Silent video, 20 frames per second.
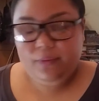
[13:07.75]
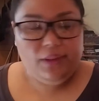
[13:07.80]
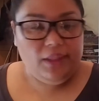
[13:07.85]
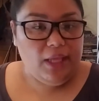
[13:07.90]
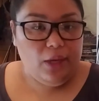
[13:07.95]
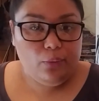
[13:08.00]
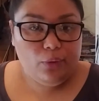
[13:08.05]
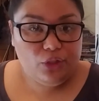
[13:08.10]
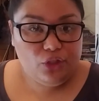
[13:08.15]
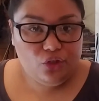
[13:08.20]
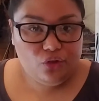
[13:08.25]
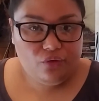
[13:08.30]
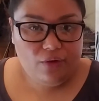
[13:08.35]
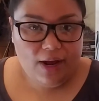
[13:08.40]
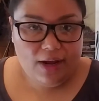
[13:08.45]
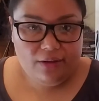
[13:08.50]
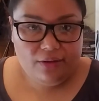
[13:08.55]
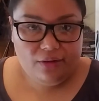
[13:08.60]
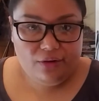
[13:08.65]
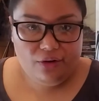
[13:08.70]
they would just
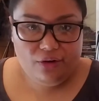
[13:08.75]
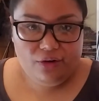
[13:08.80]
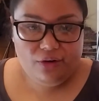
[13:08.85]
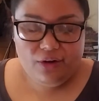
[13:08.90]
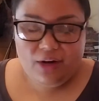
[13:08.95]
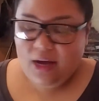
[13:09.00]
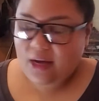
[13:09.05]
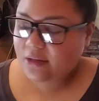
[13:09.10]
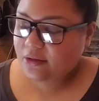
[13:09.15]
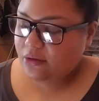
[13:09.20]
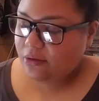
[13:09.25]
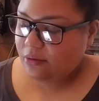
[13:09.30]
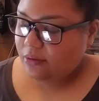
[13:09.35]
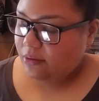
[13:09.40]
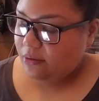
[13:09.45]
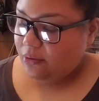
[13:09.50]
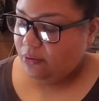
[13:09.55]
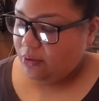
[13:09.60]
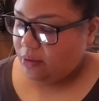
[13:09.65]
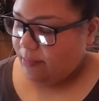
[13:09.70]
rather not
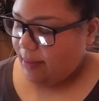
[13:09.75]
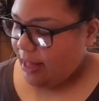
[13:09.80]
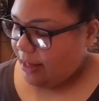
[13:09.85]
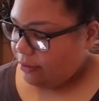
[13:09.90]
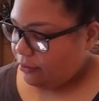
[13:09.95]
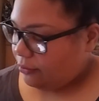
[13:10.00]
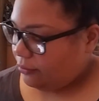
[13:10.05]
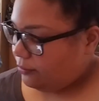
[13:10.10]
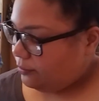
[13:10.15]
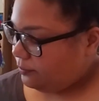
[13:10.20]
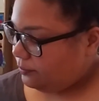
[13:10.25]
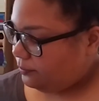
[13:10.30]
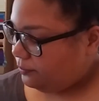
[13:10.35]
use the bathroom.